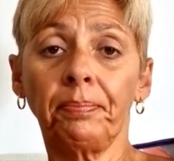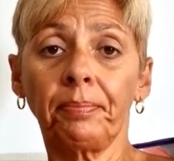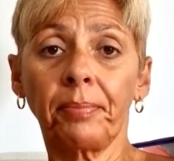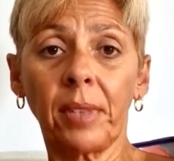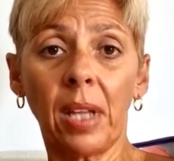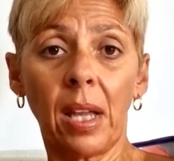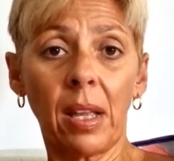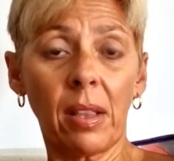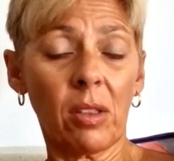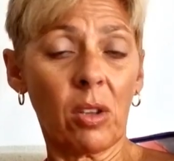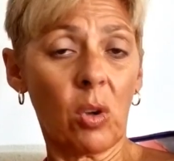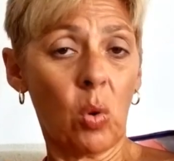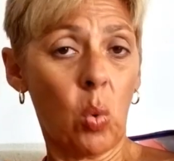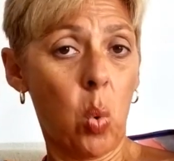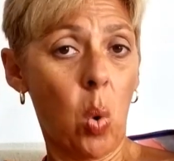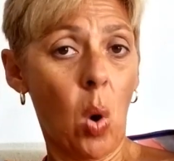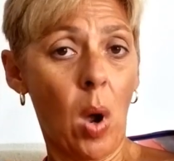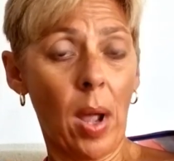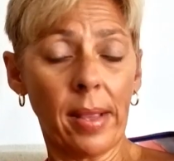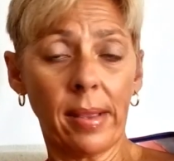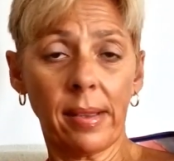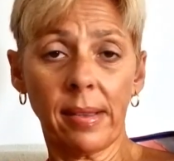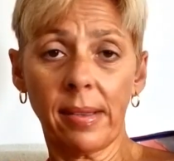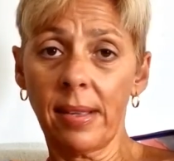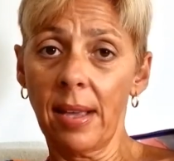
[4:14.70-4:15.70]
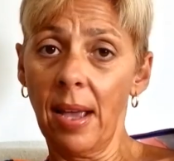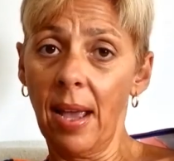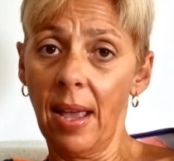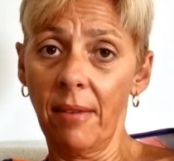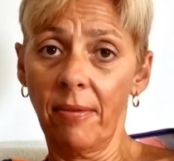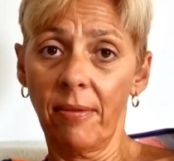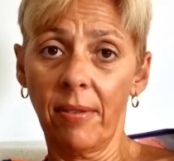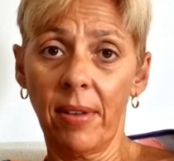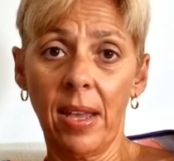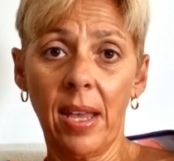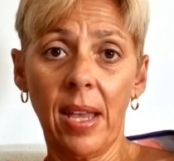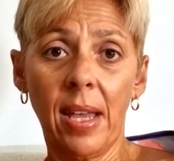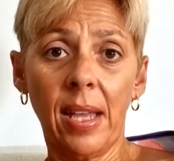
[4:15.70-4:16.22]
That's quite safe.
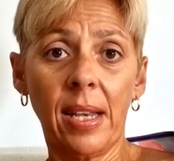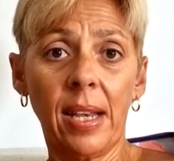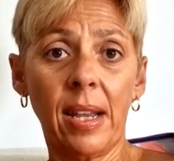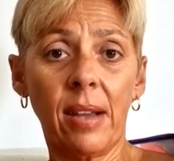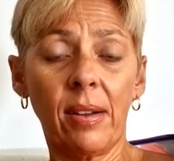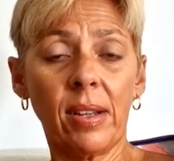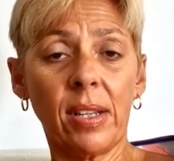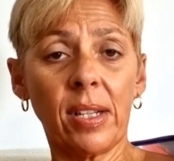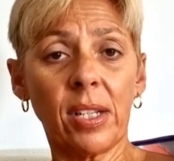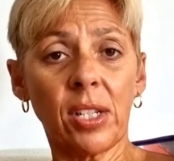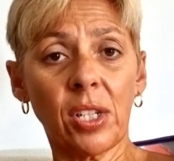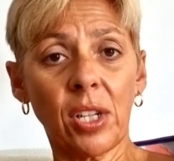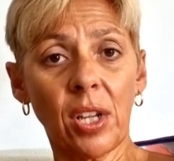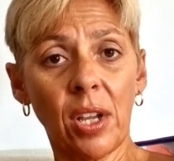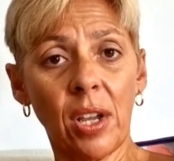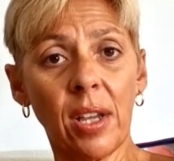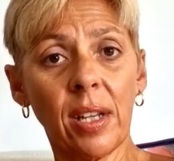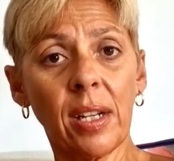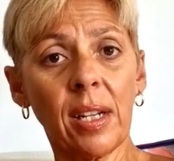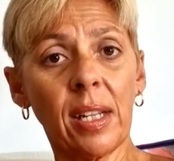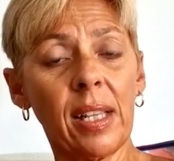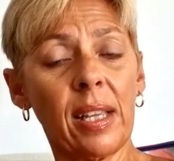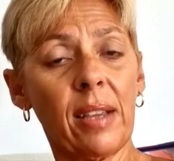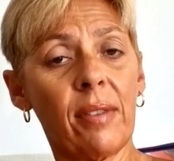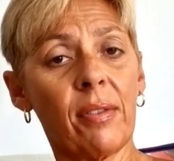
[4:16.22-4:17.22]
Now, internally,